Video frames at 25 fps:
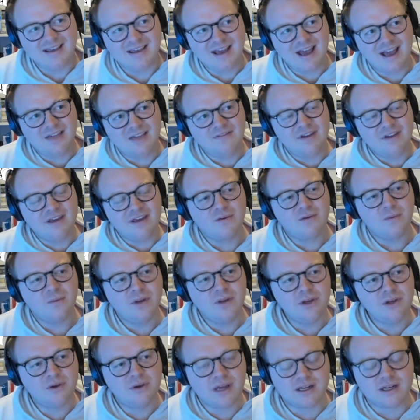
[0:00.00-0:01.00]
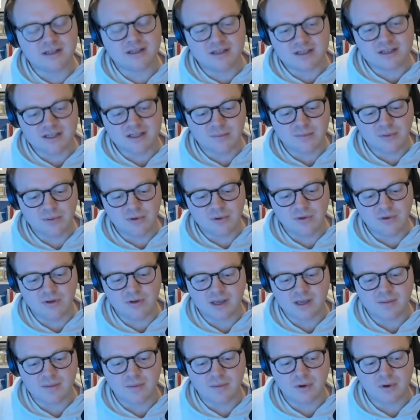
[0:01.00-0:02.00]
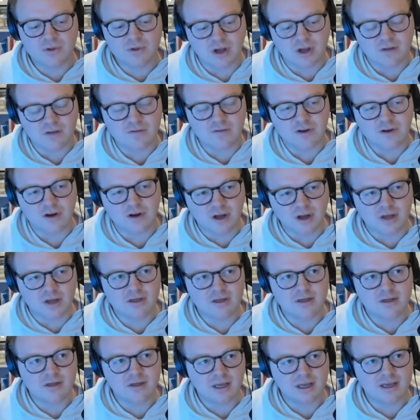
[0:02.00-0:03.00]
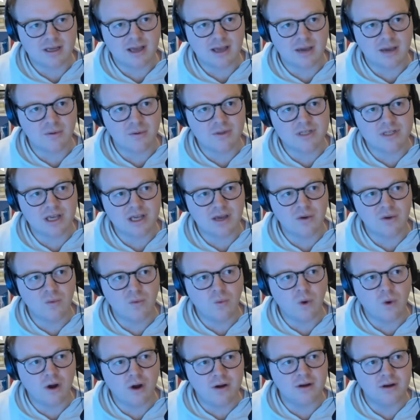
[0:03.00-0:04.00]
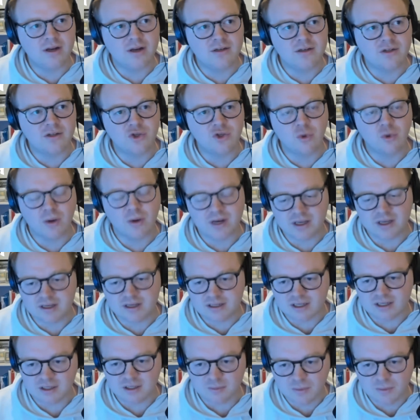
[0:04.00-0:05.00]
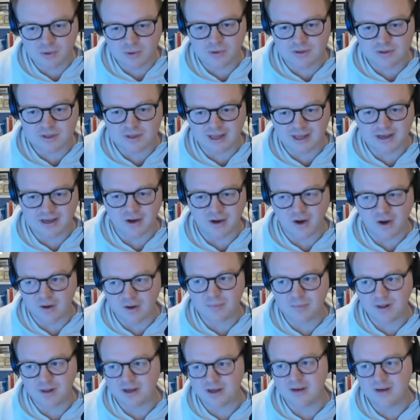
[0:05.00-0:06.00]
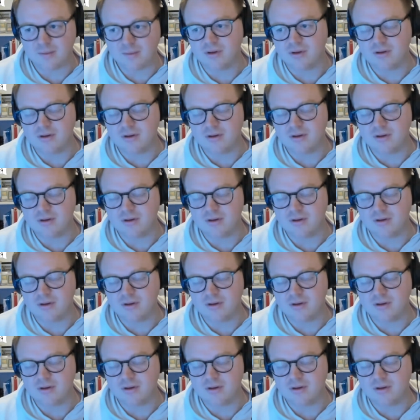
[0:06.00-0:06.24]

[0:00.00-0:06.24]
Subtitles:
think when you get the seal pool, like most often or not, like I would say 1 in 20 seal pools are like unplayable,